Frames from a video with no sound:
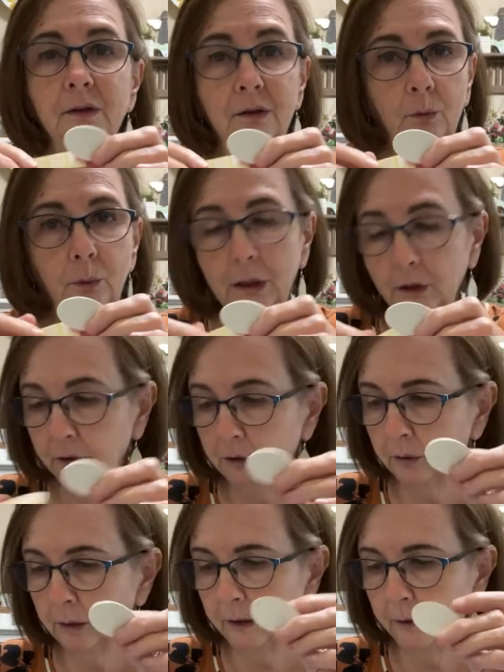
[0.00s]
So we can
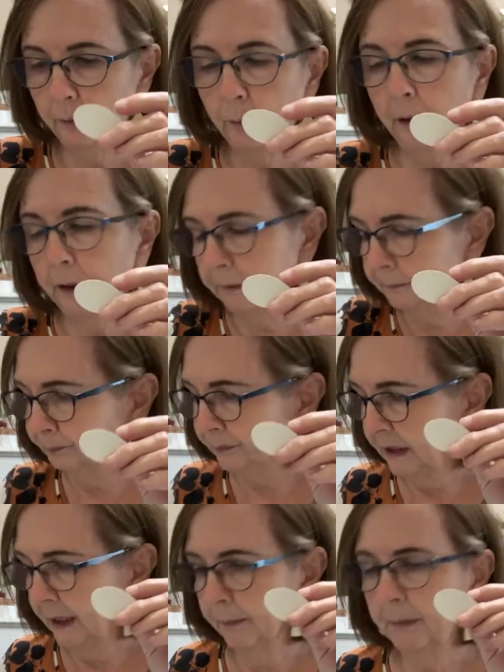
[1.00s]
do either one.
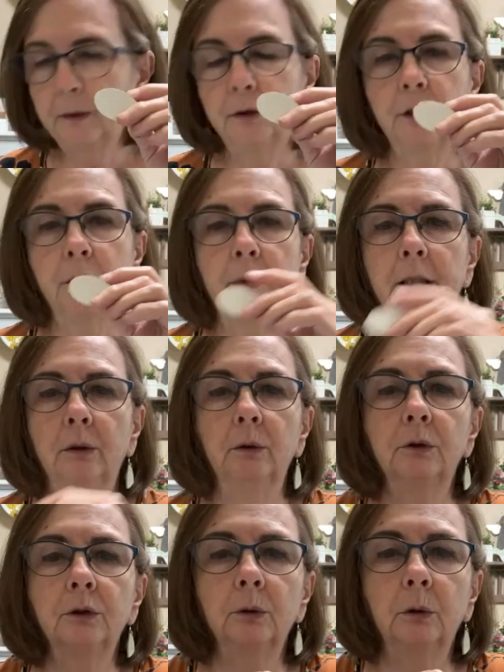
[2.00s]
Let me turn my
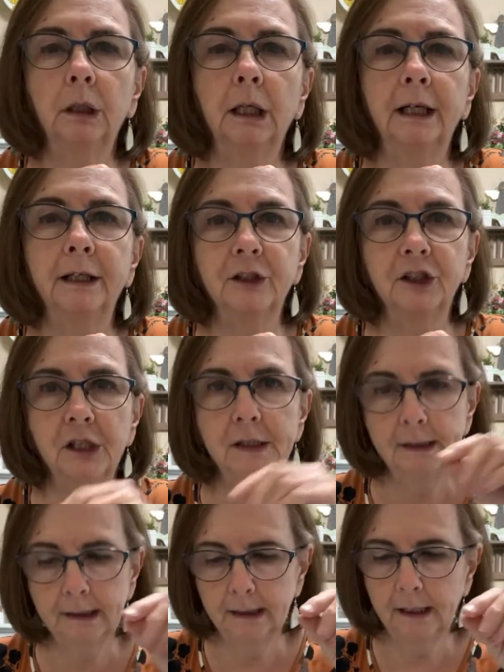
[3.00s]
glue tool on
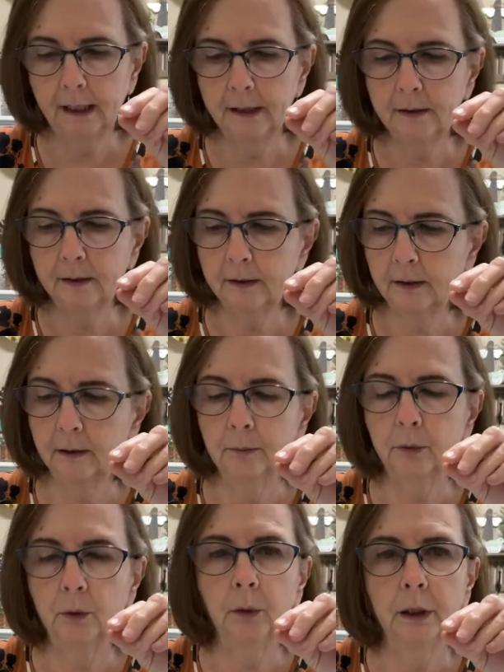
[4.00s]
just in case
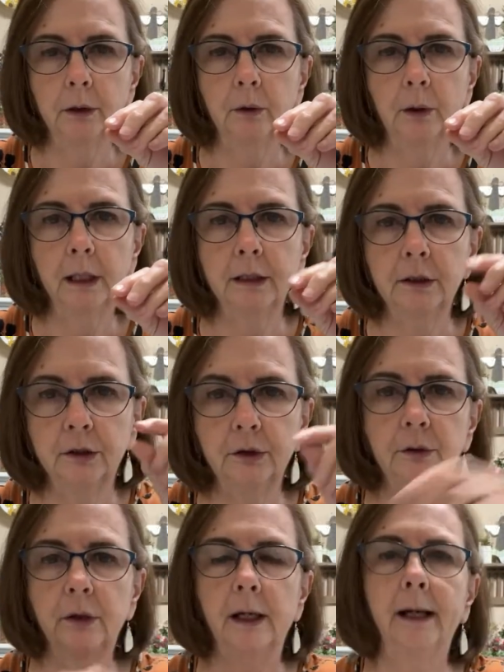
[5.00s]
we want to go ahead and
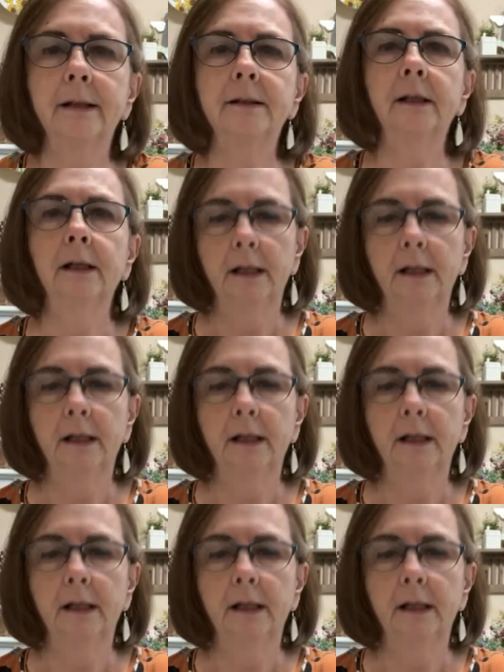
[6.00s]
do that.